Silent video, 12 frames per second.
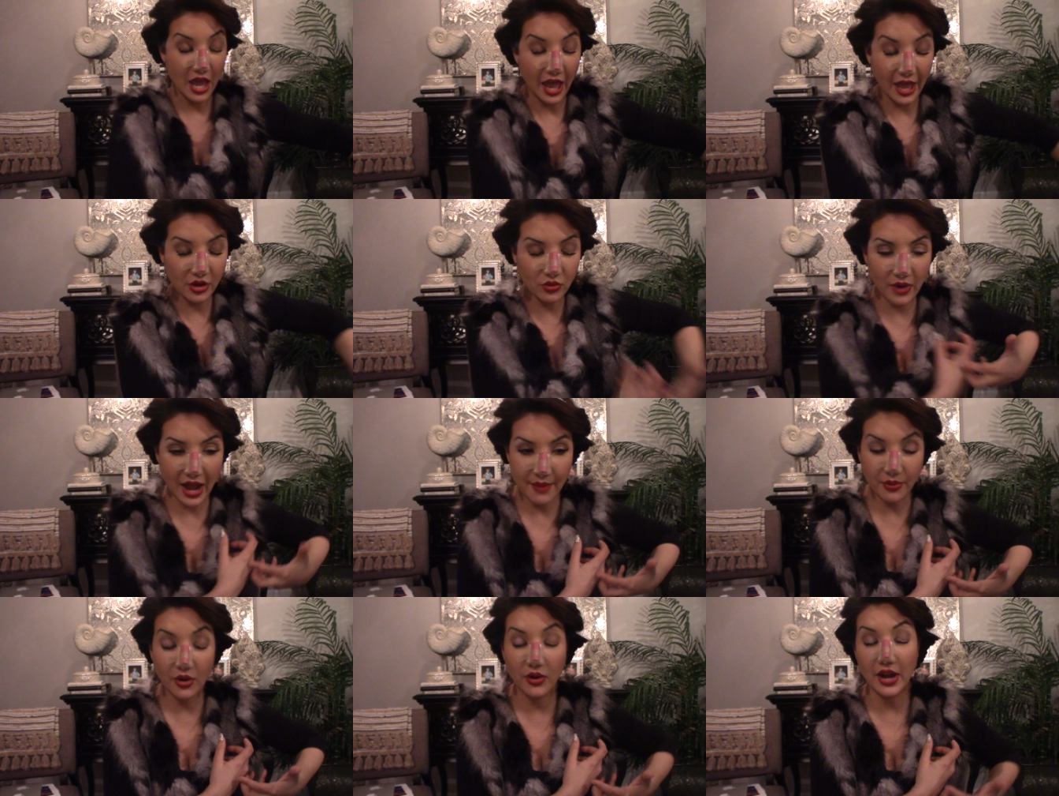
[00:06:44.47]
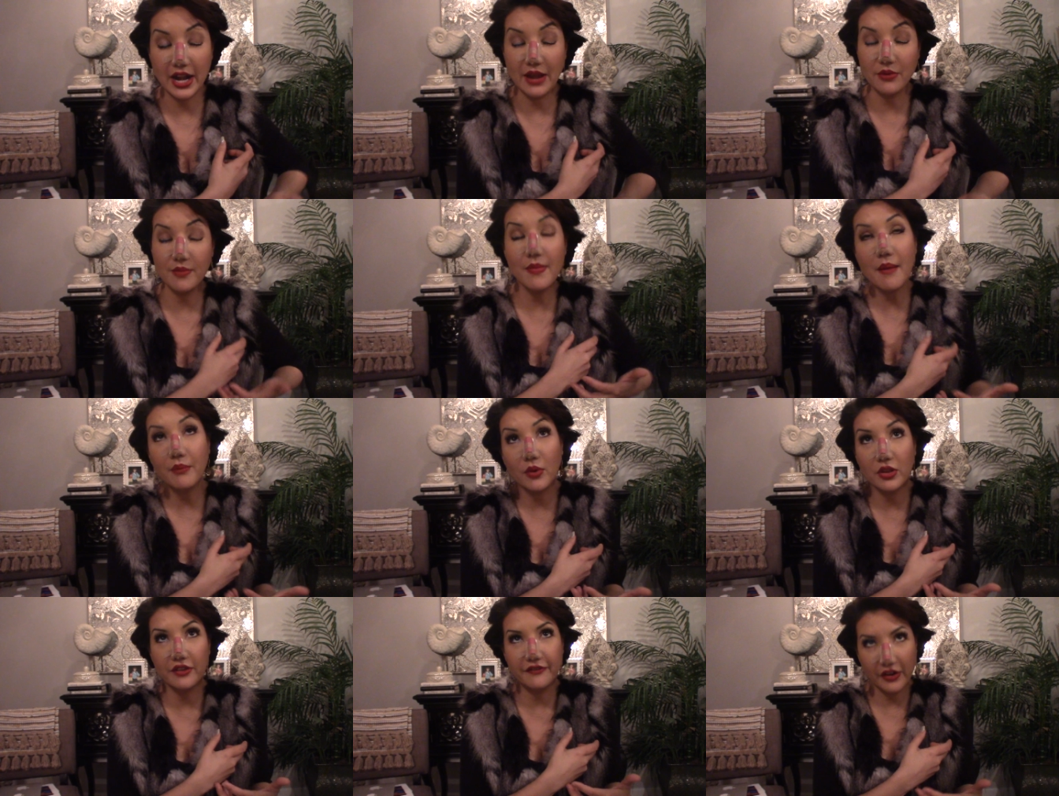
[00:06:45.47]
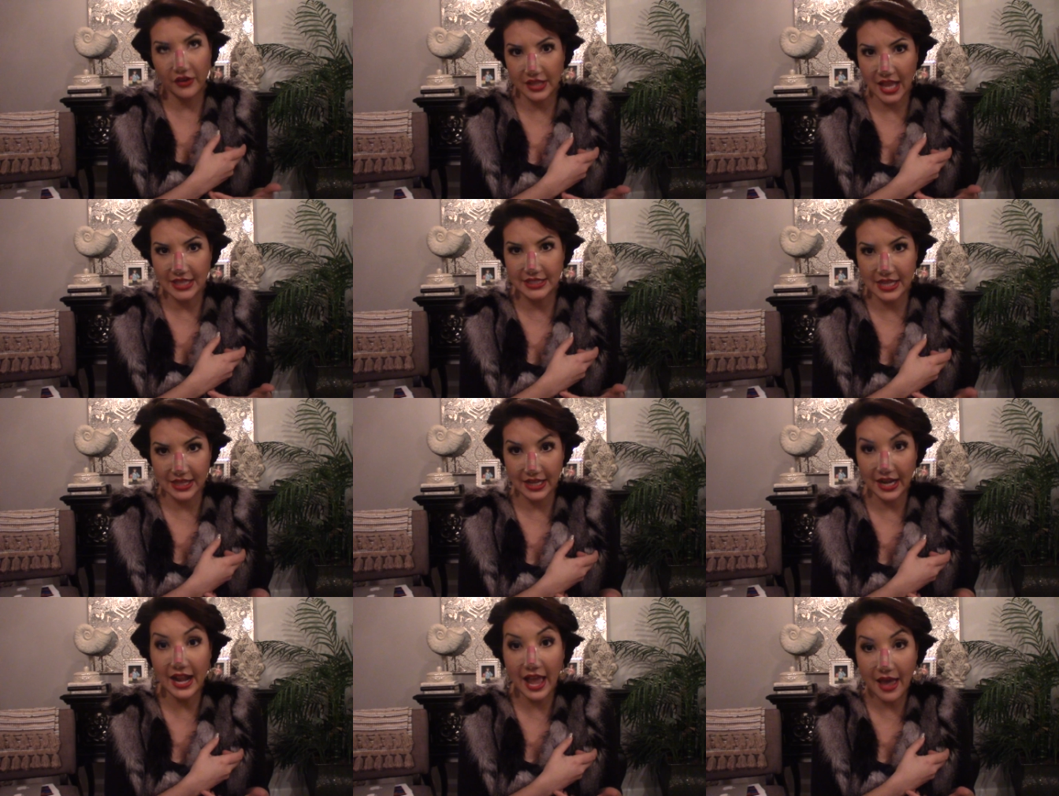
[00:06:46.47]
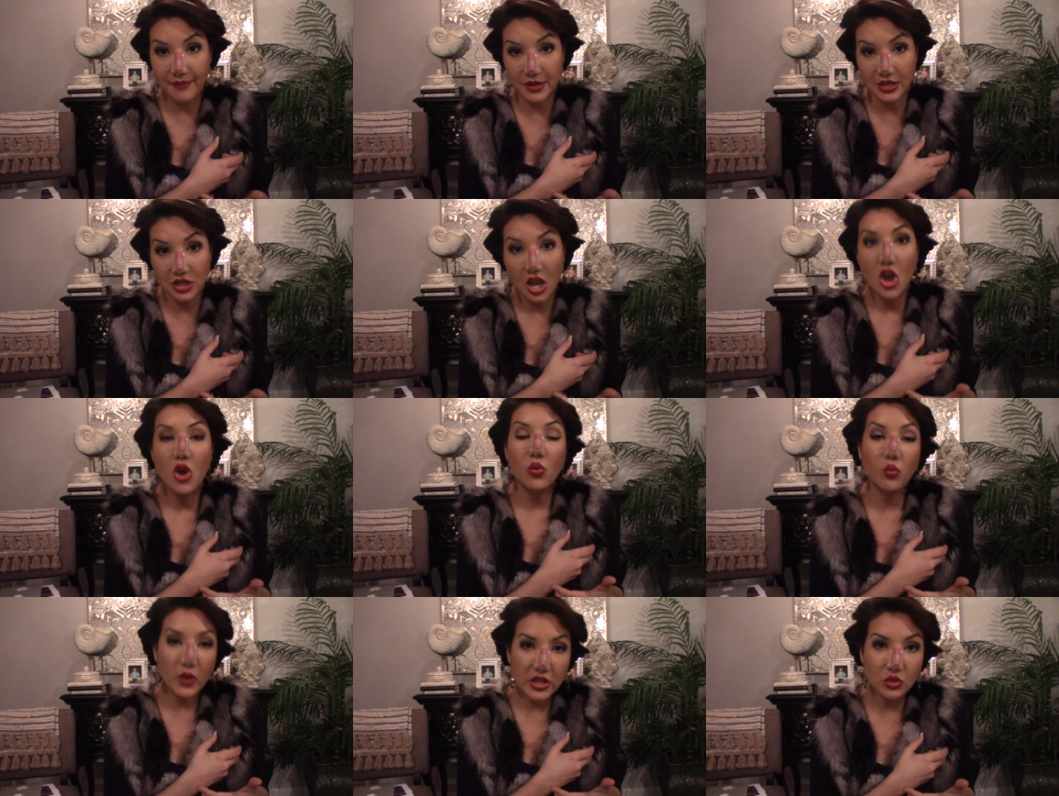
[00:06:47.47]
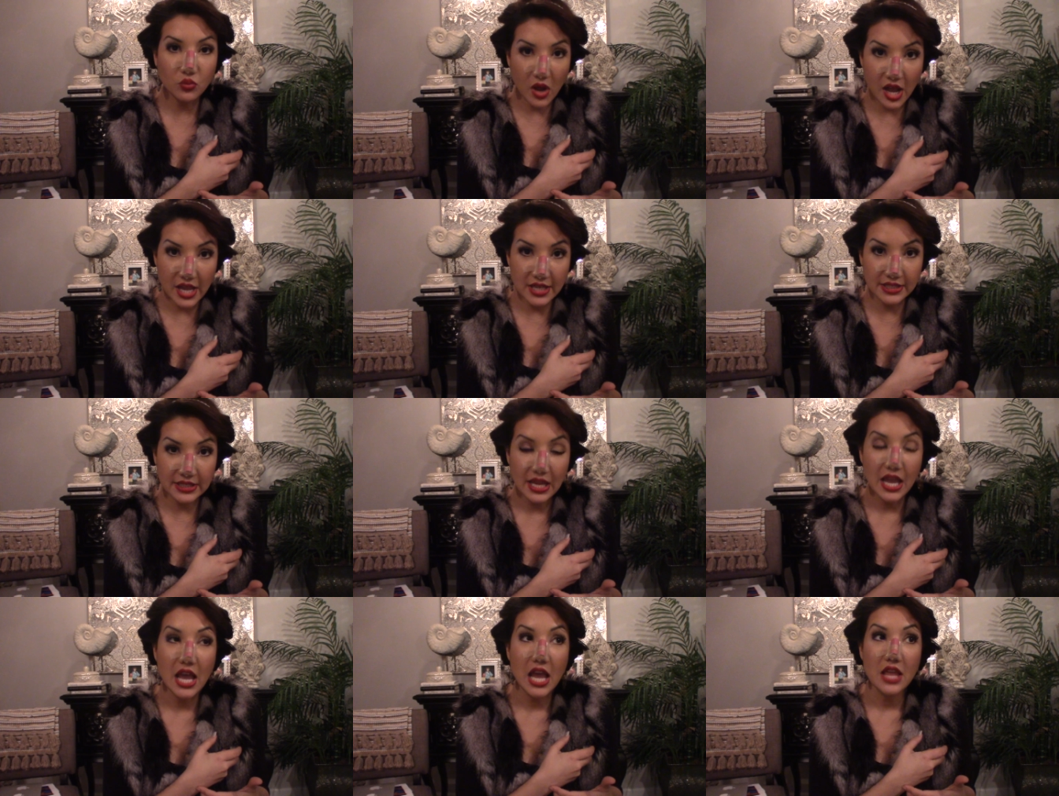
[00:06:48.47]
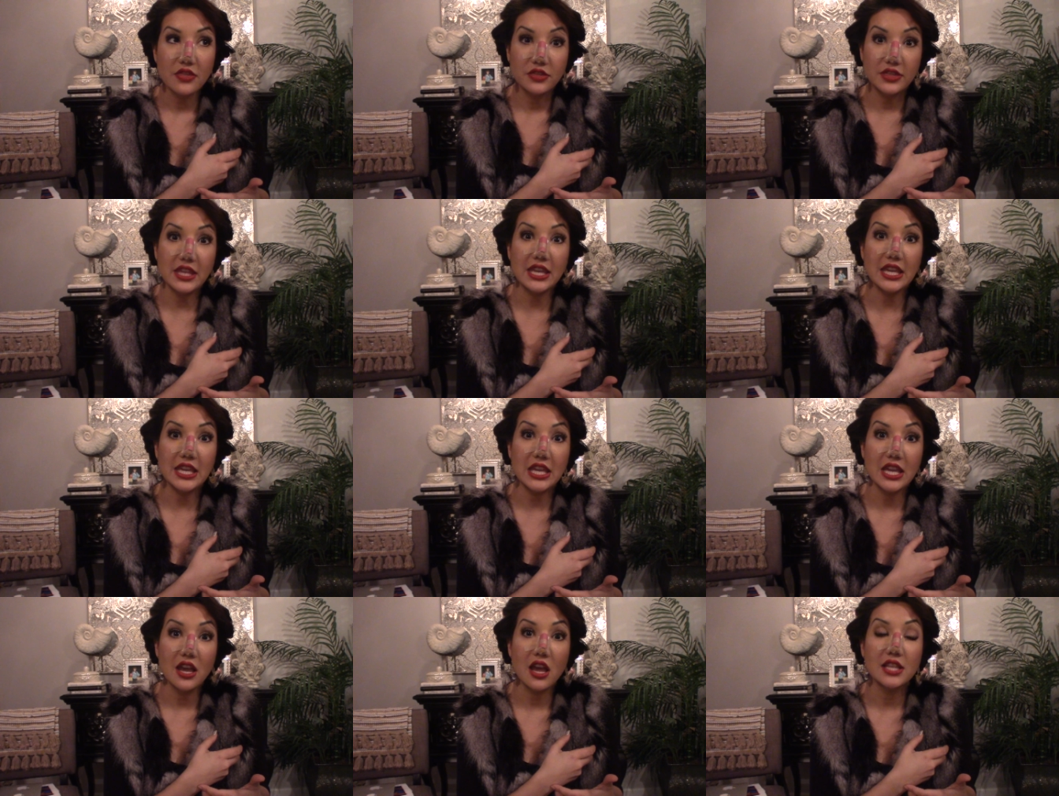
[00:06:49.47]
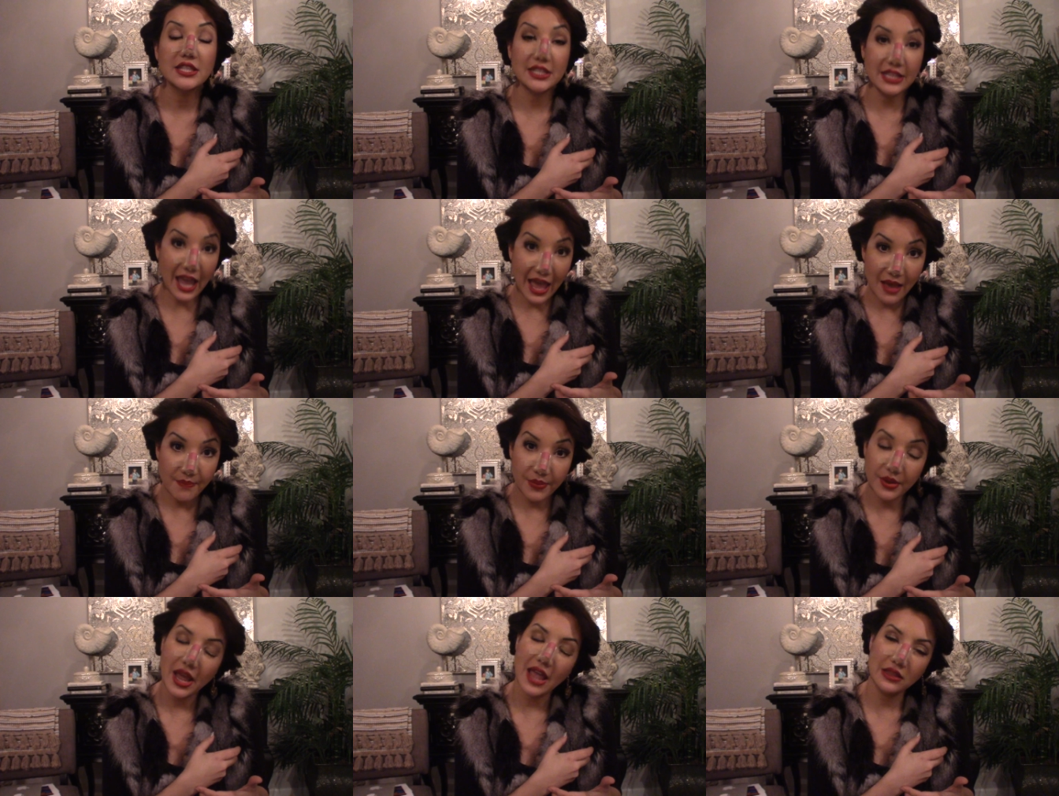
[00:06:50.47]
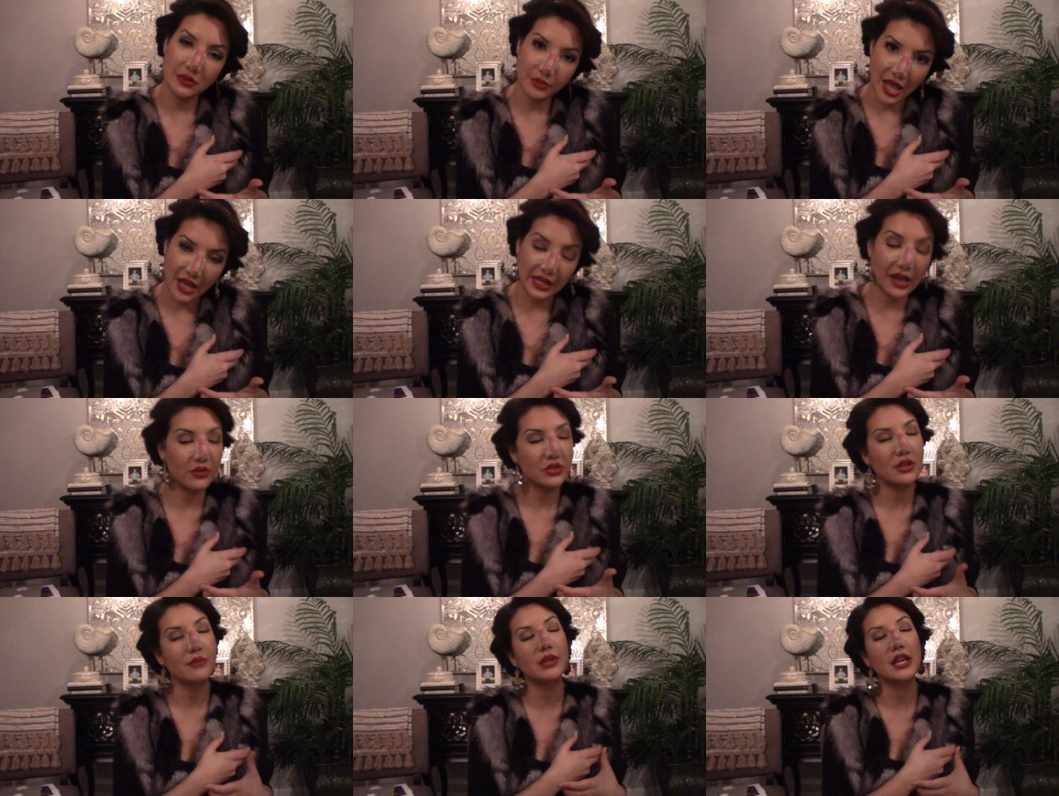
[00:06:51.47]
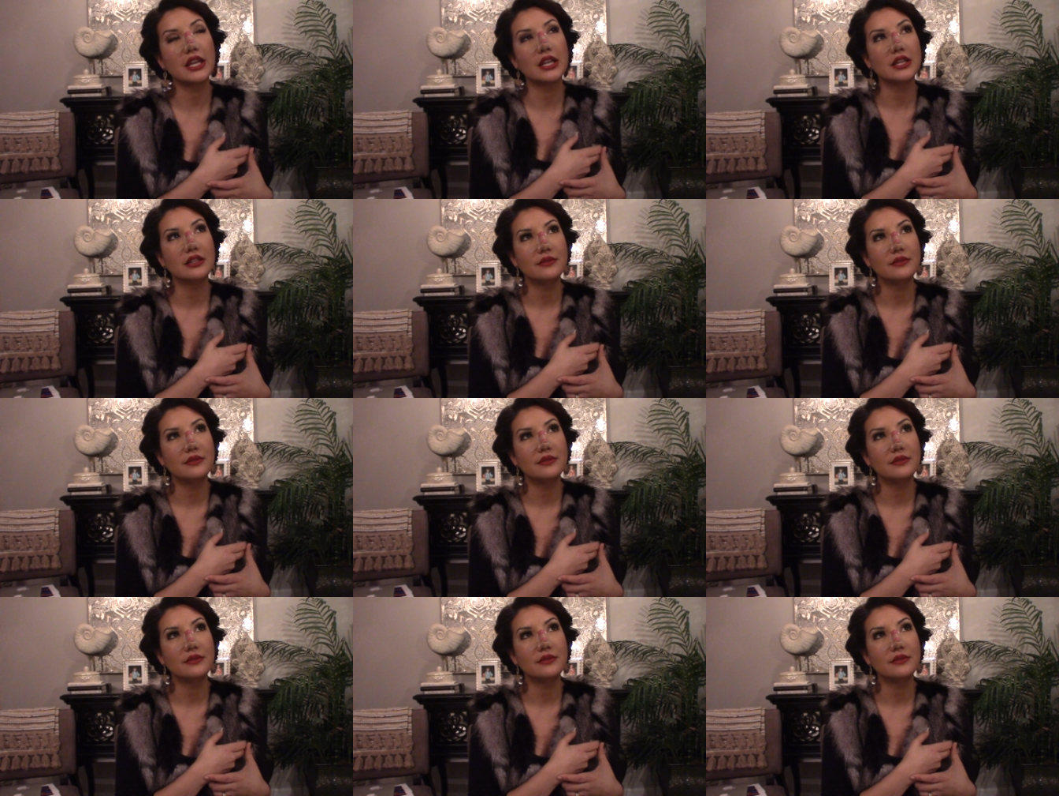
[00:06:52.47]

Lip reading: I grab her and I remember the very last thing that had happened, which was the snap and the blackout. So I'm like,